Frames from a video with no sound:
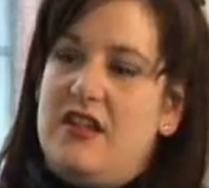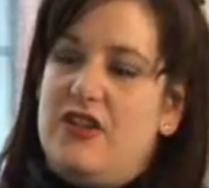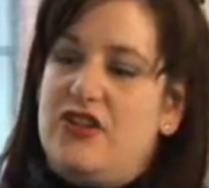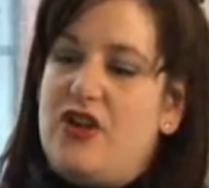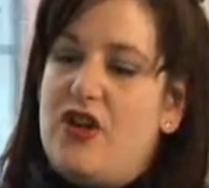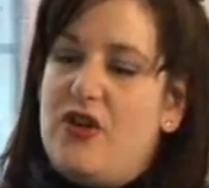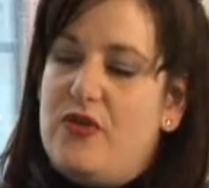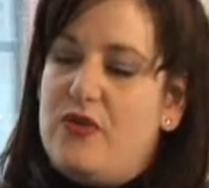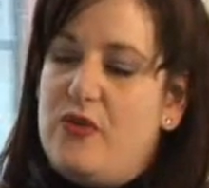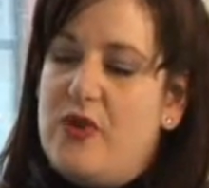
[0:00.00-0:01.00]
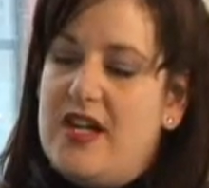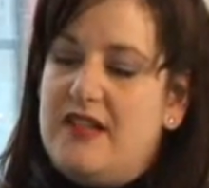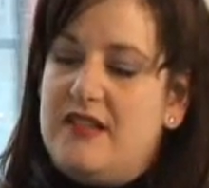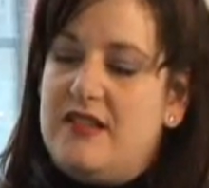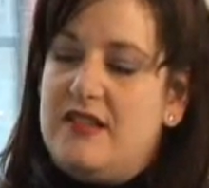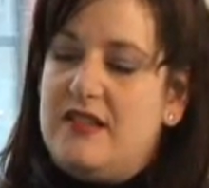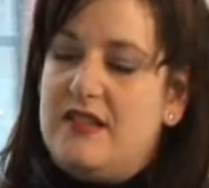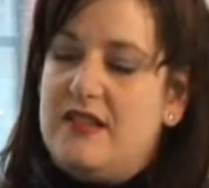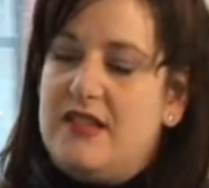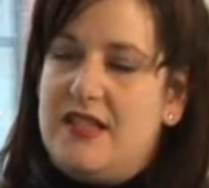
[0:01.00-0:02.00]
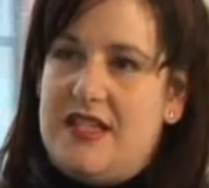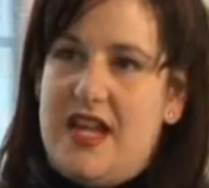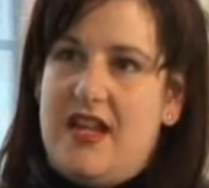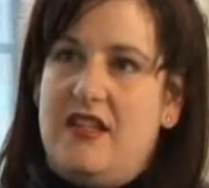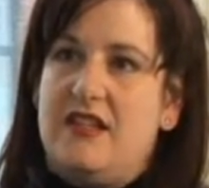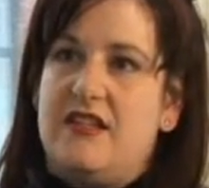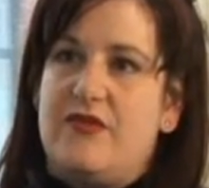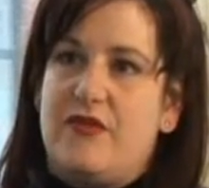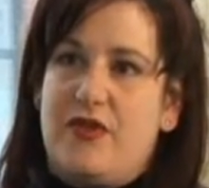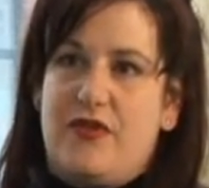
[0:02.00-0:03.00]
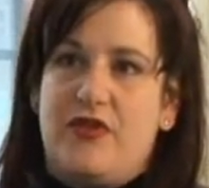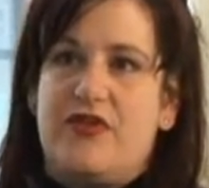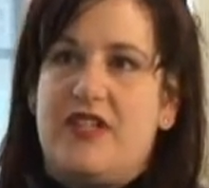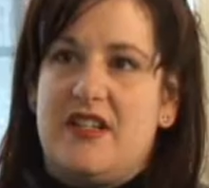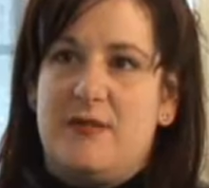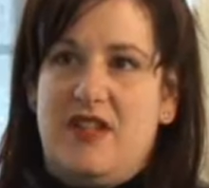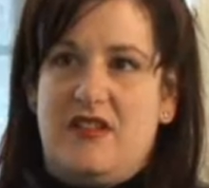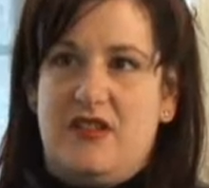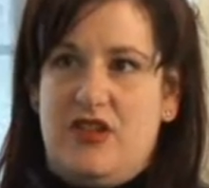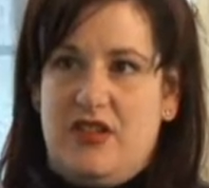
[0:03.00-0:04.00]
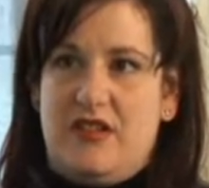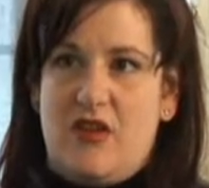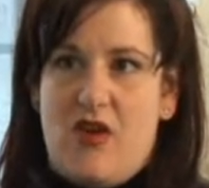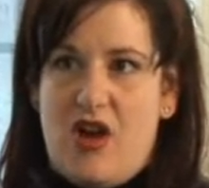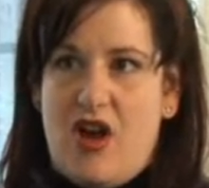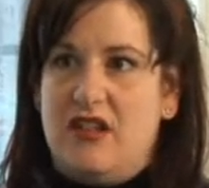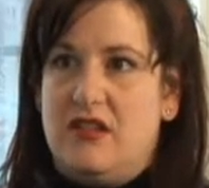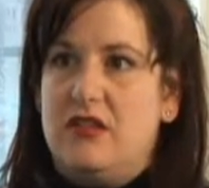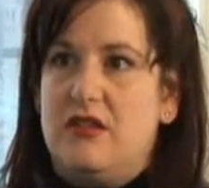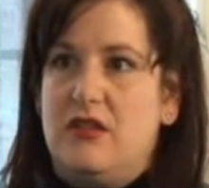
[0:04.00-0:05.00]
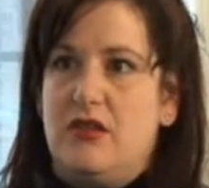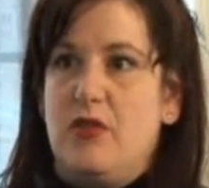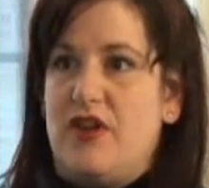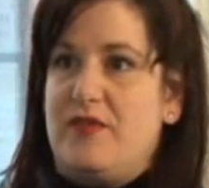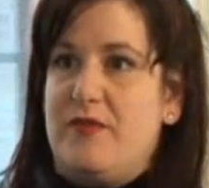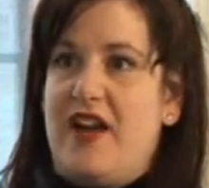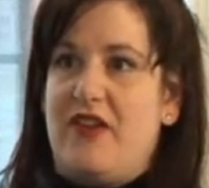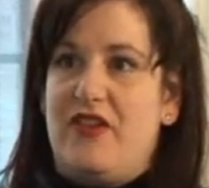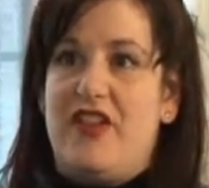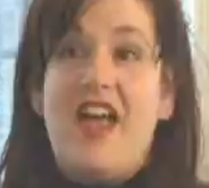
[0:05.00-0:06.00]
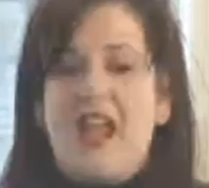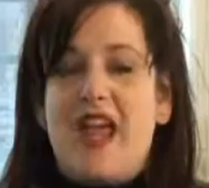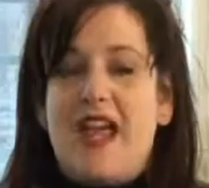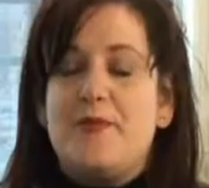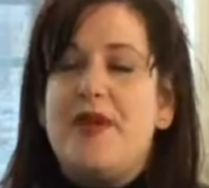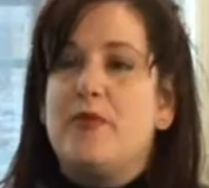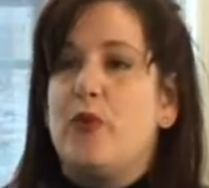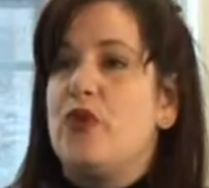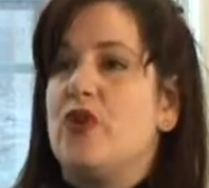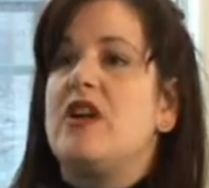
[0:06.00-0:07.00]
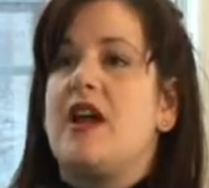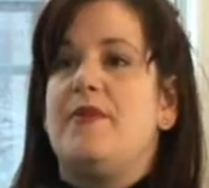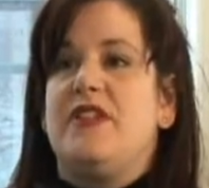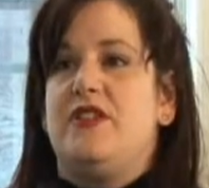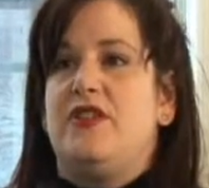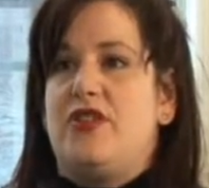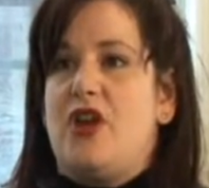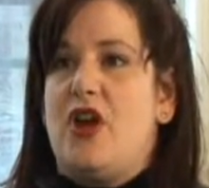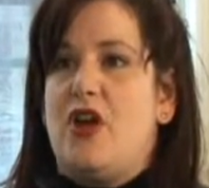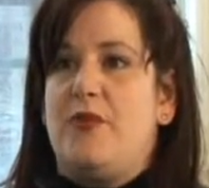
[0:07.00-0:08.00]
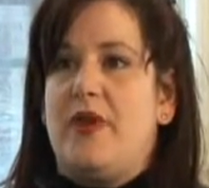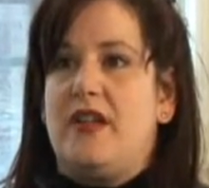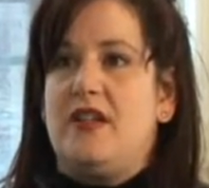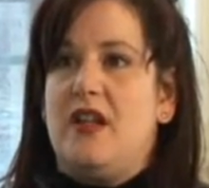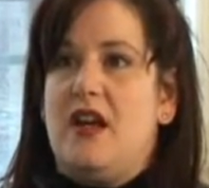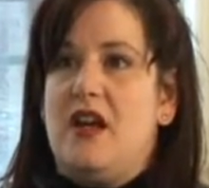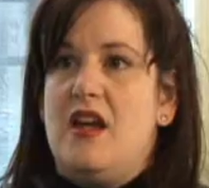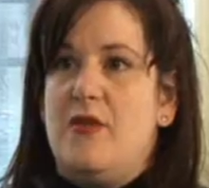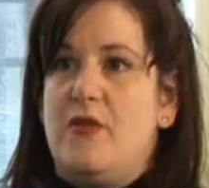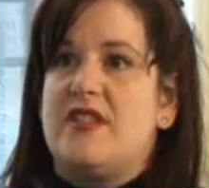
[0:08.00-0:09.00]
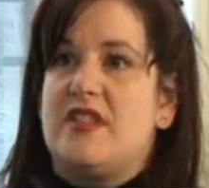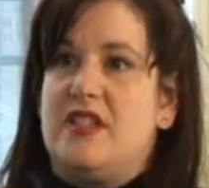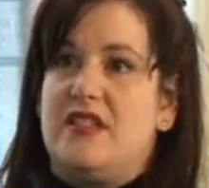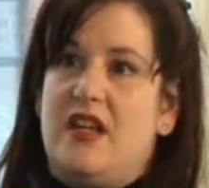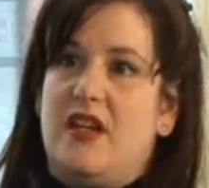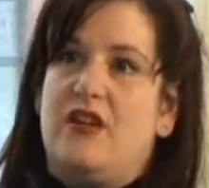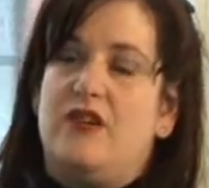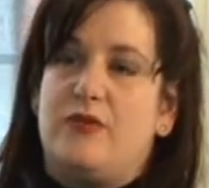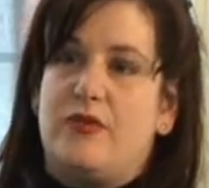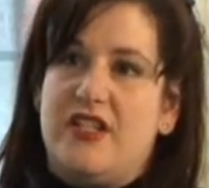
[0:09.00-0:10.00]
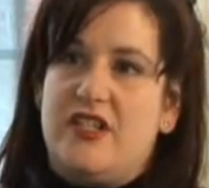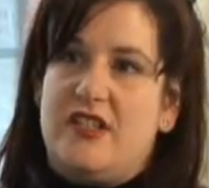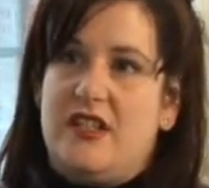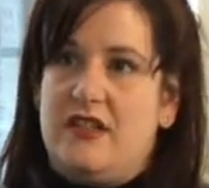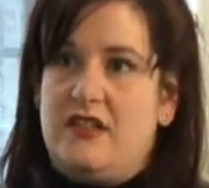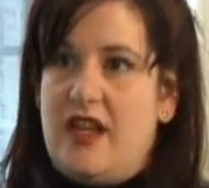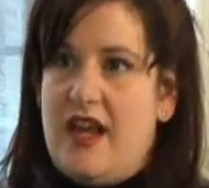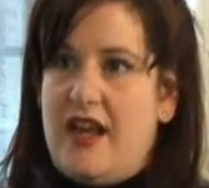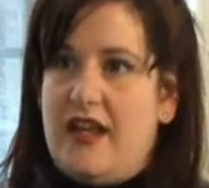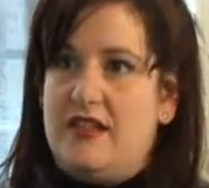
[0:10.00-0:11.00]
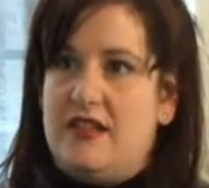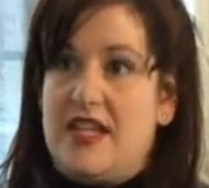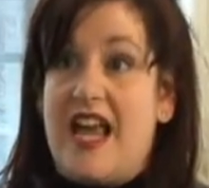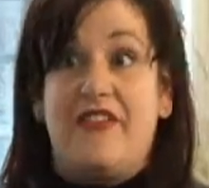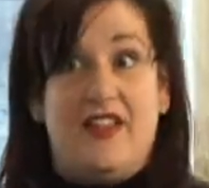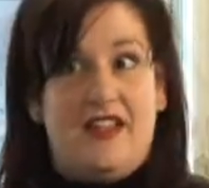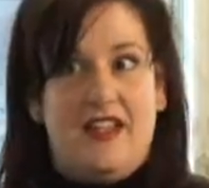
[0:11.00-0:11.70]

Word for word: the show was sustained for the first six months just on word of mouth. And people were coming to the show, but it wasn't until Regis and, and Kathie